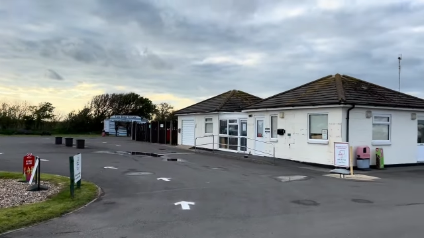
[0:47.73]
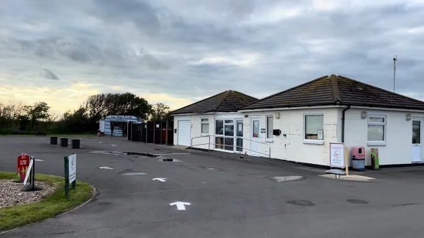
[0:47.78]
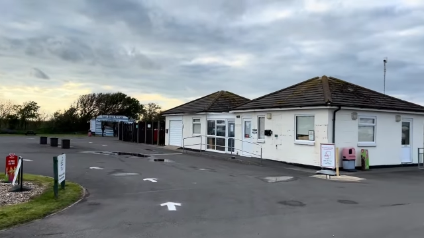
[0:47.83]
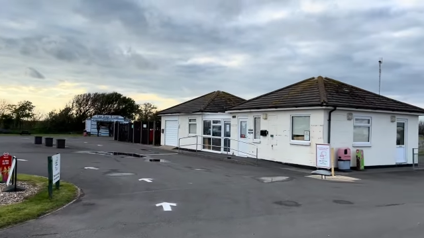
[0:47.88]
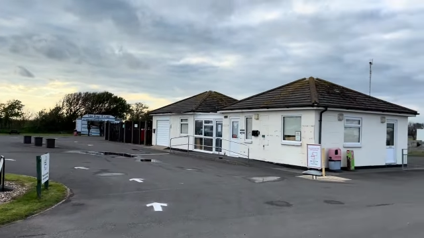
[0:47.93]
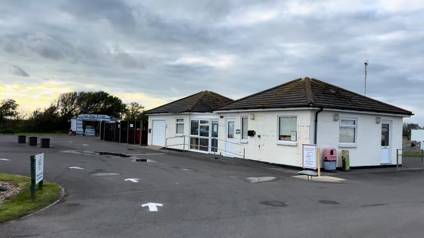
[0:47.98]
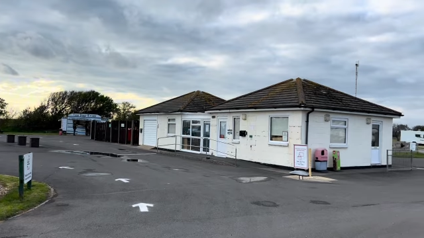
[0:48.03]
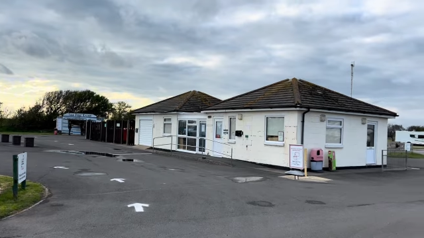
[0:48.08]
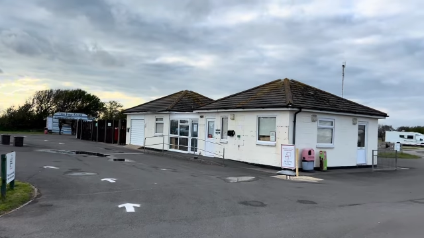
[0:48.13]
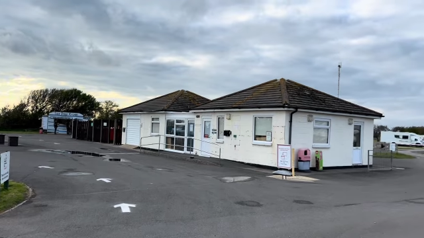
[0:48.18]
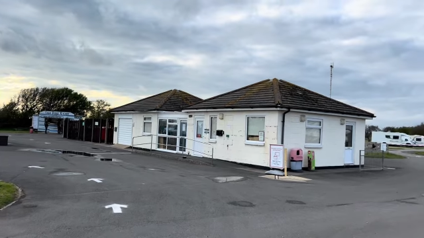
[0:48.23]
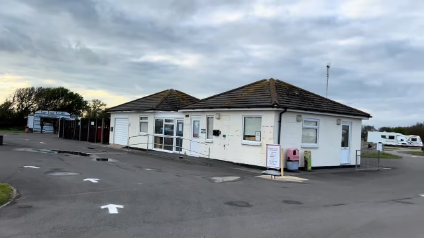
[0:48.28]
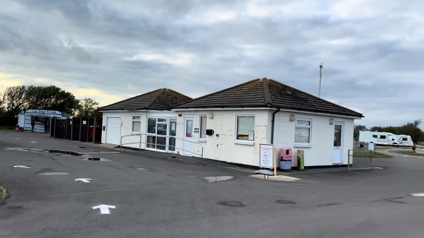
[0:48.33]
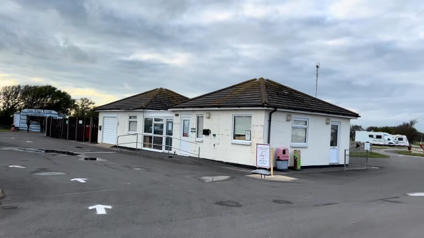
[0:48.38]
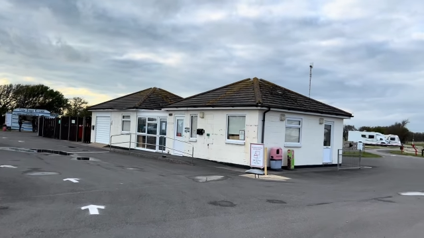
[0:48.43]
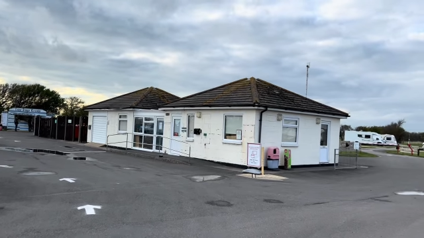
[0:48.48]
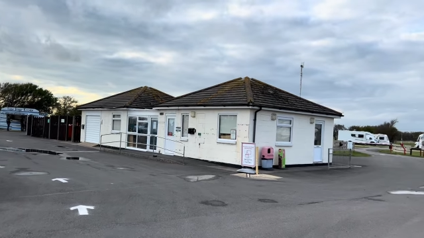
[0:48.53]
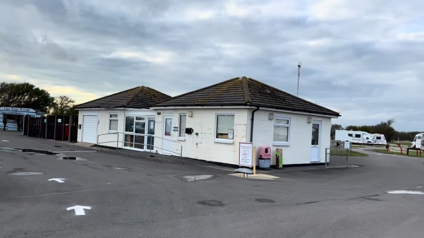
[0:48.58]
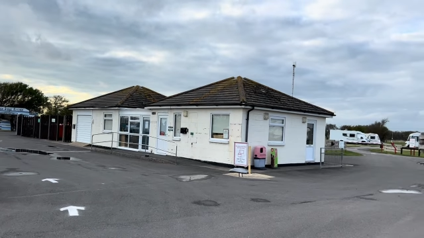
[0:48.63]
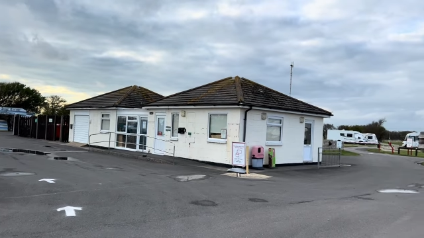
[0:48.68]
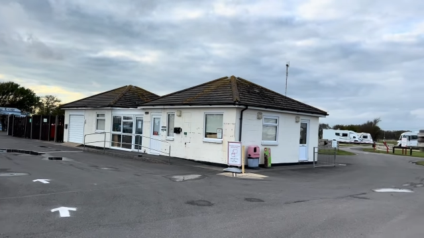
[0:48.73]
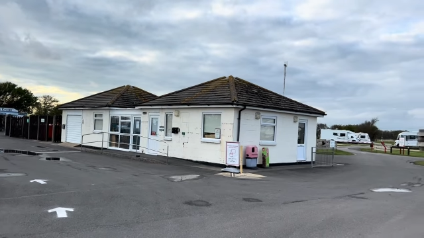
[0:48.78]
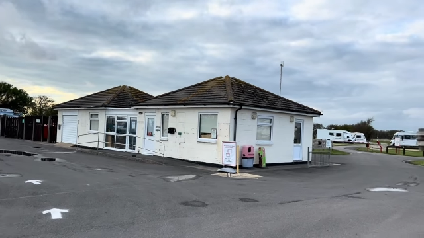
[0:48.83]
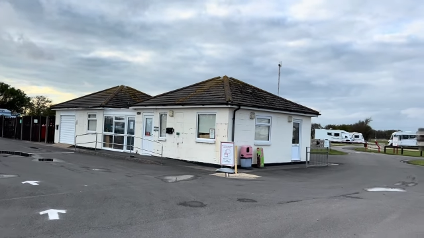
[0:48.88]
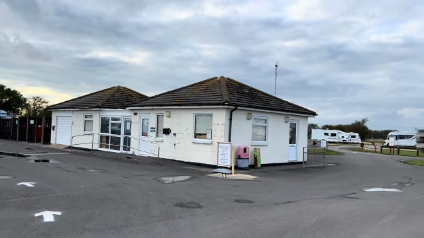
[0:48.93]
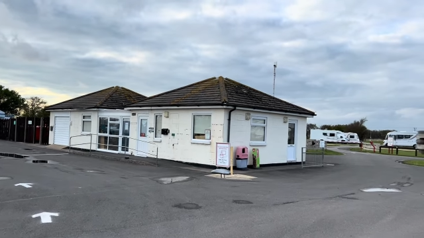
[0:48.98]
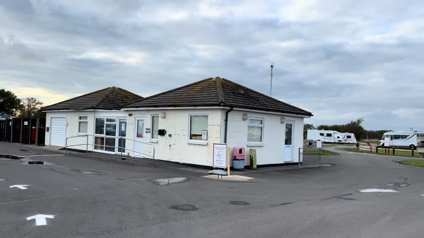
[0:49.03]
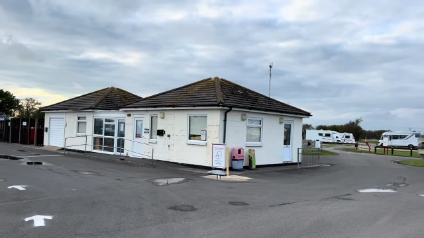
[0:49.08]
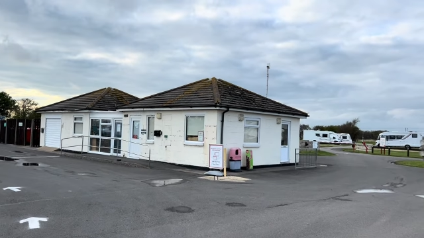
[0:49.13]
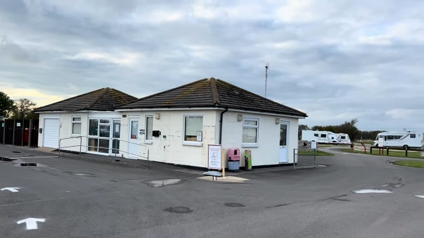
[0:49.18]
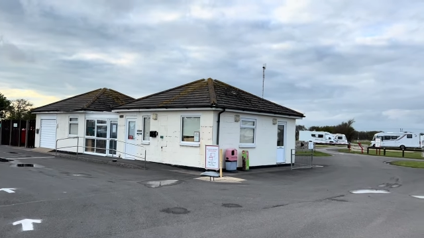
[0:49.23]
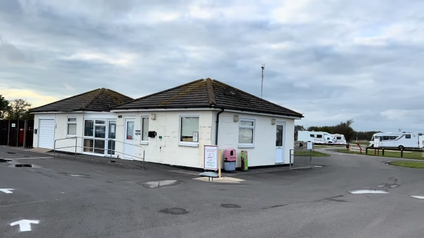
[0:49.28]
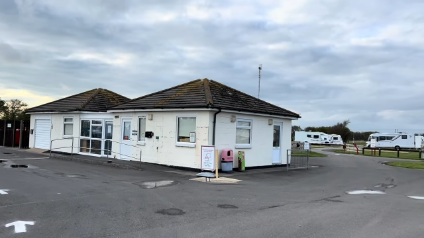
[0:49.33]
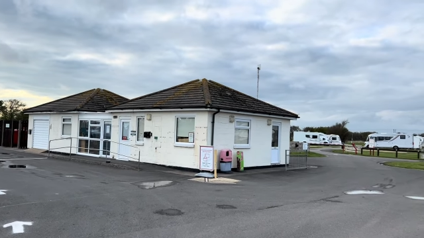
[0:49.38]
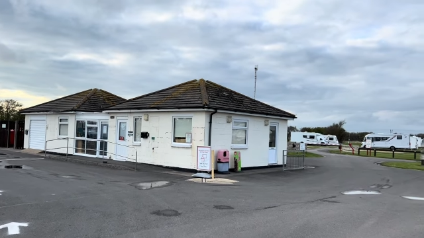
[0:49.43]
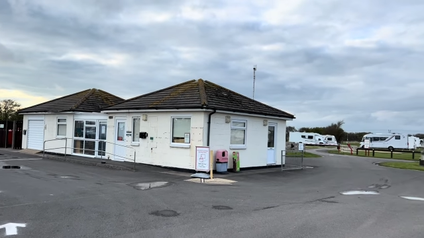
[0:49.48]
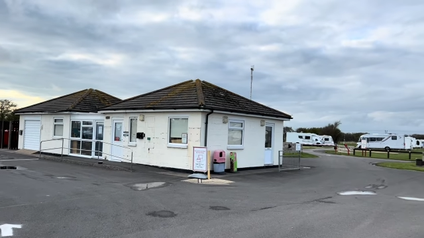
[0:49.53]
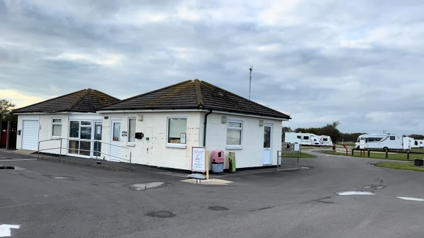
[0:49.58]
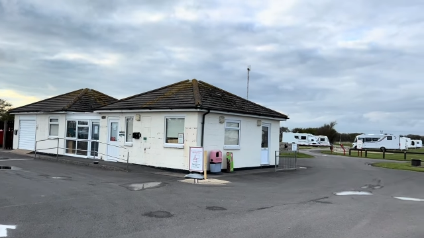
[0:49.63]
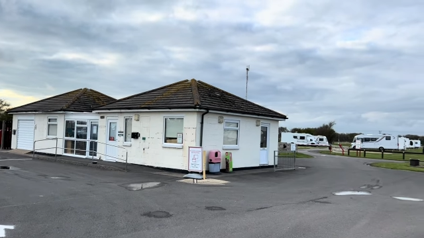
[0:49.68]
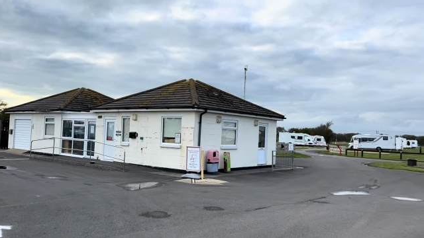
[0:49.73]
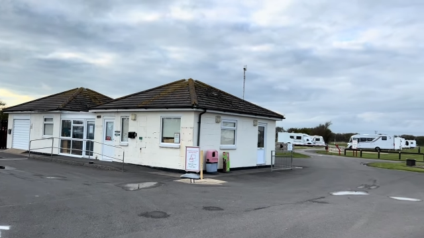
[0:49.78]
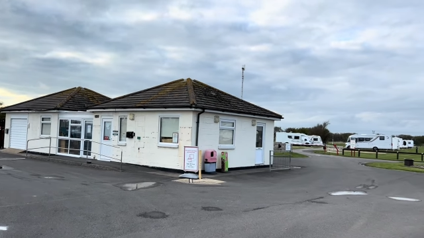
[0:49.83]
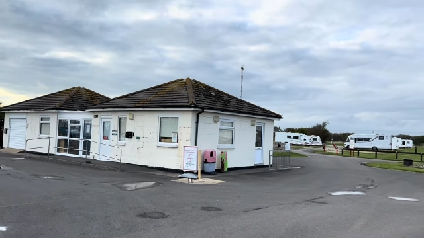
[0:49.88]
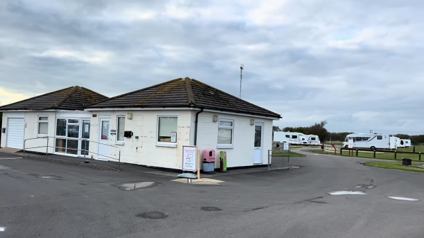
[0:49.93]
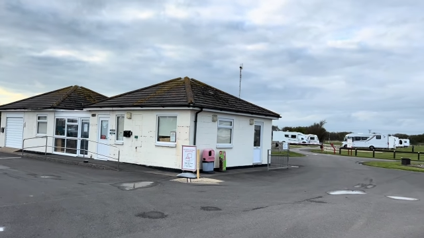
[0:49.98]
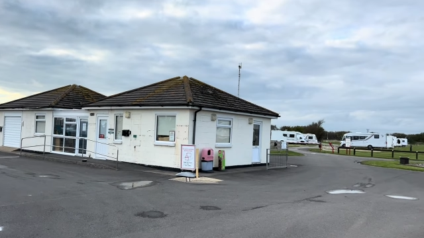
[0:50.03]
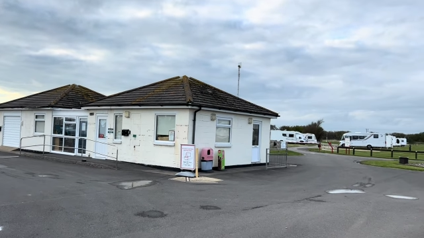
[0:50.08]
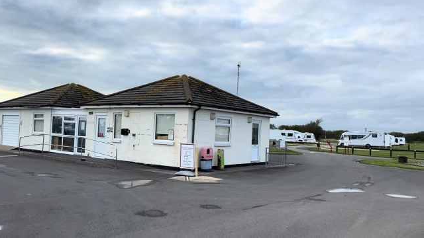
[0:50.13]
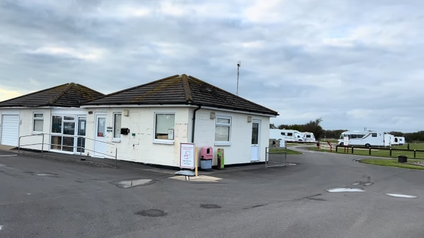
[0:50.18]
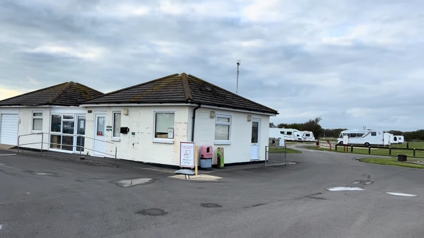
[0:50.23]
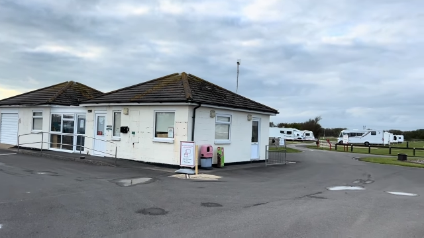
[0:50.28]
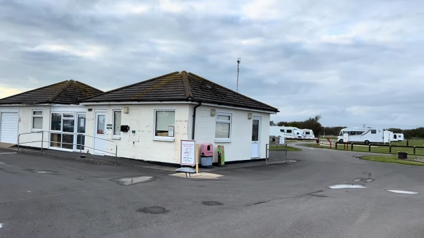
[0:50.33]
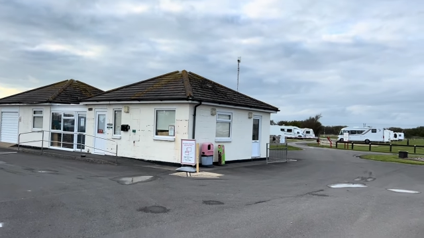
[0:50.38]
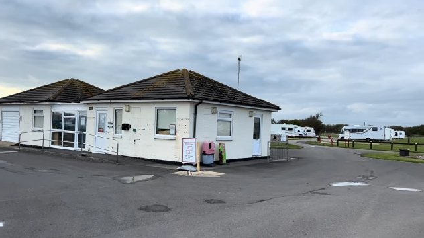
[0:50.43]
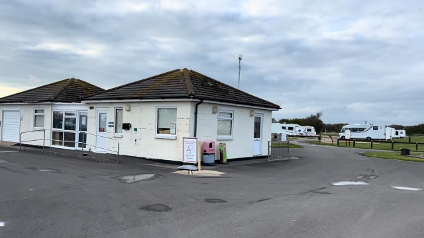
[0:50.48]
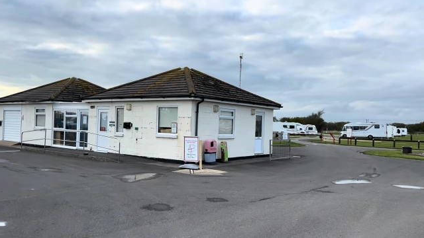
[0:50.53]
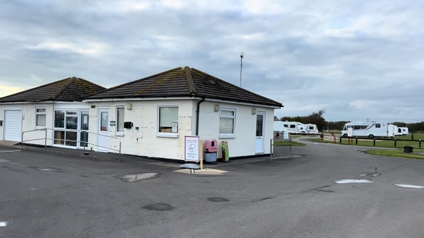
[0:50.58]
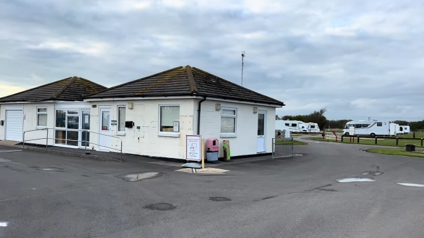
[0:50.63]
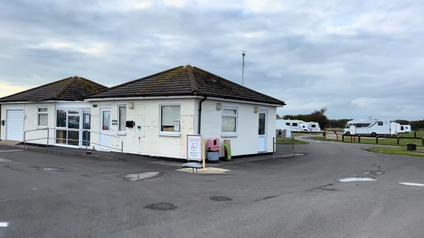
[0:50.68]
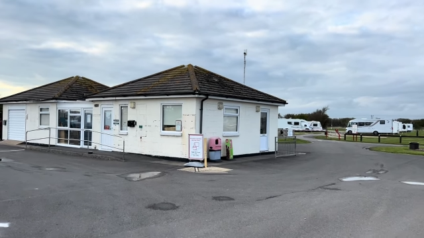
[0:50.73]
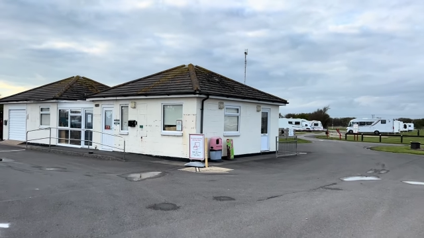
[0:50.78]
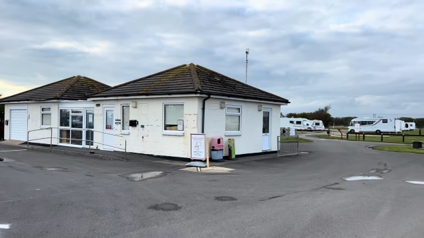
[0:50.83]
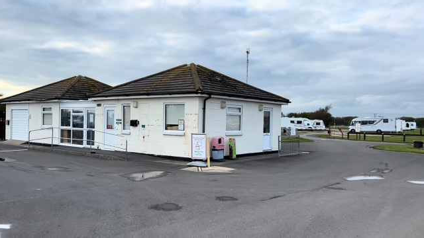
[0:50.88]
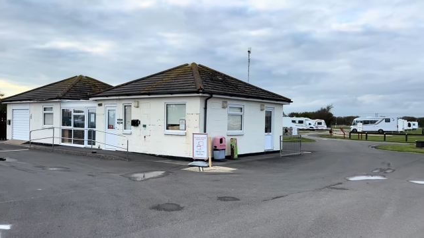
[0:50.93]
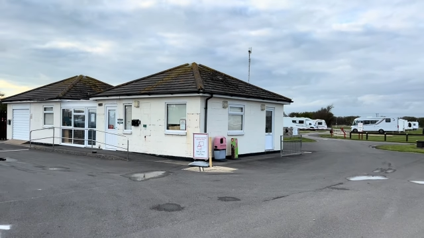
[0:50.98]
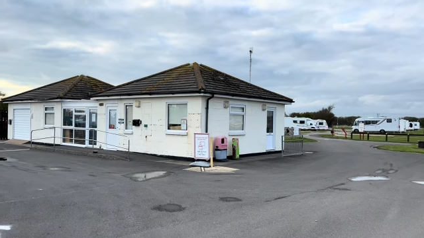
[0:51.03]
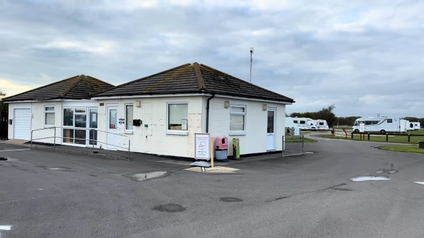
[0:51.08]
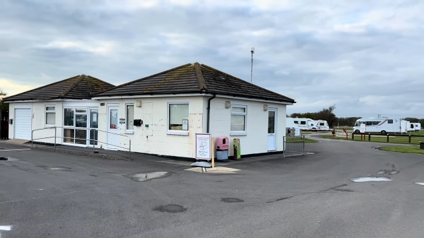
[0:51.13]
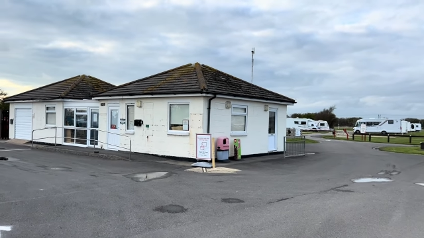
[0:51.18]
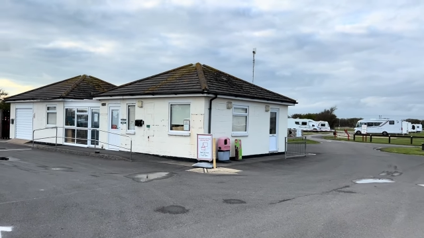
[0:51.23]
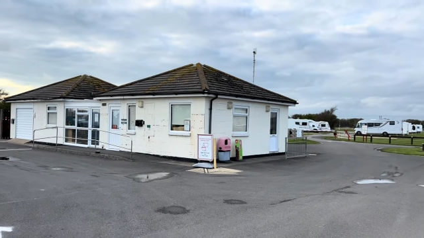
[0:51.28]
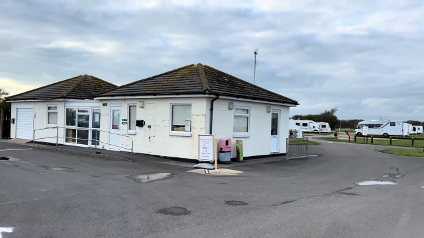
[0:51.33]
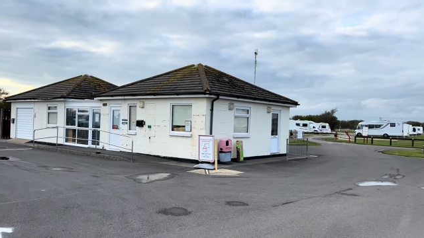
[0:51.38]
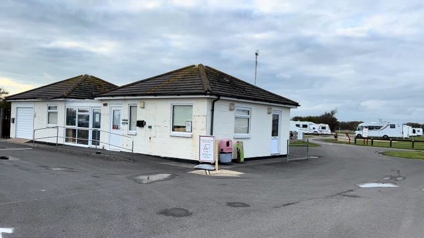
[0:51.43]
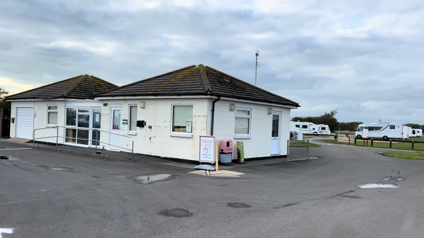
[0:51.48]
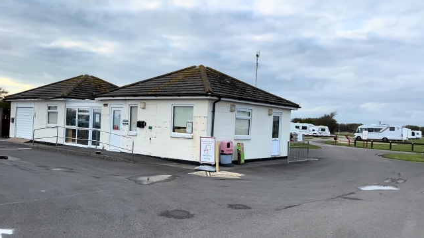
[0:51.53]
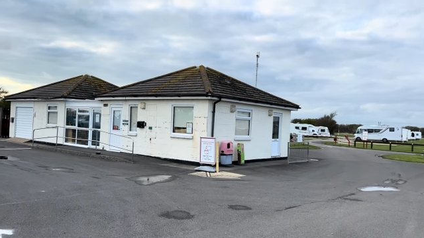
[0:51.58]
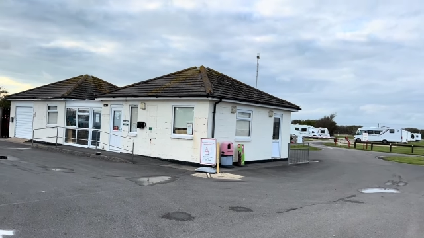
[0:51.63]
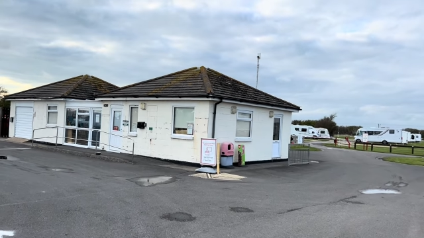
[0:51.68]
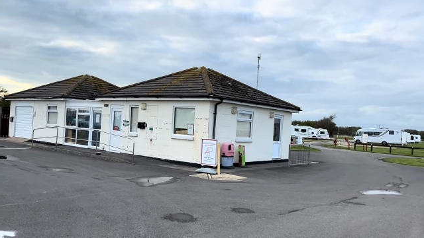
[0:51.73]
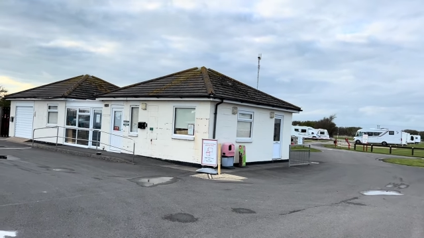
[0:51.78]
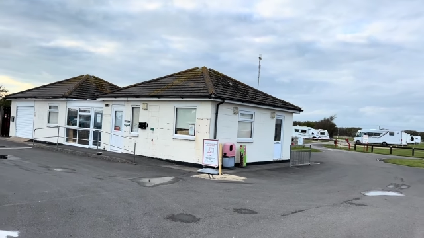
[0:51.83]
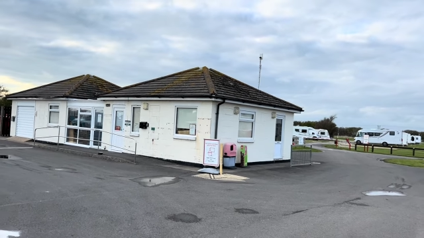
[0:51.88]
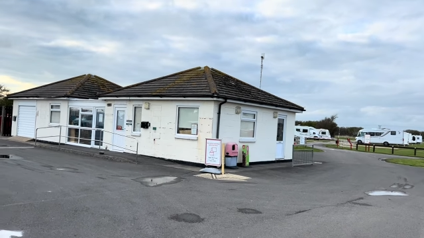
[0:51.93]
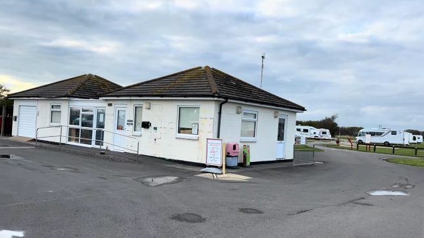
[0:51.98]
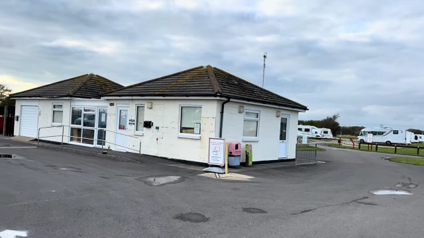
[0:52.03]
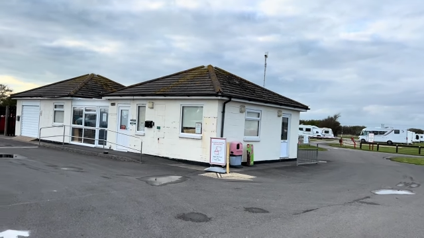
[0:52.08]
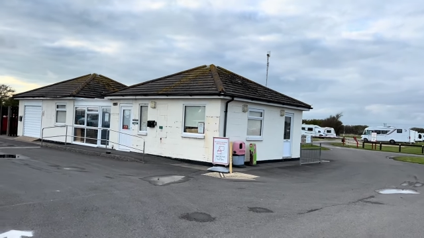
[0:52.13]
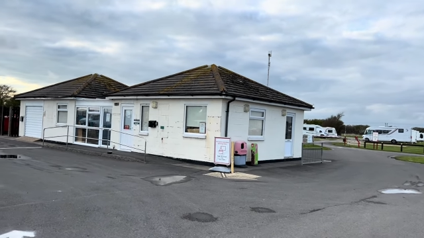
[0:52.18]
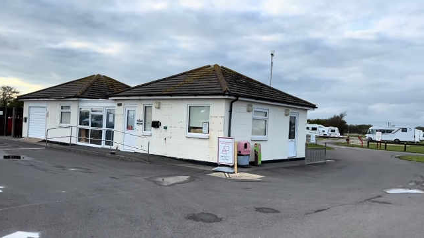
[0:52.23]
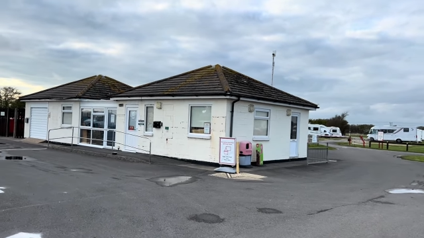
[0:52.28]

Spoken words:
Nobody's mouth can be seen.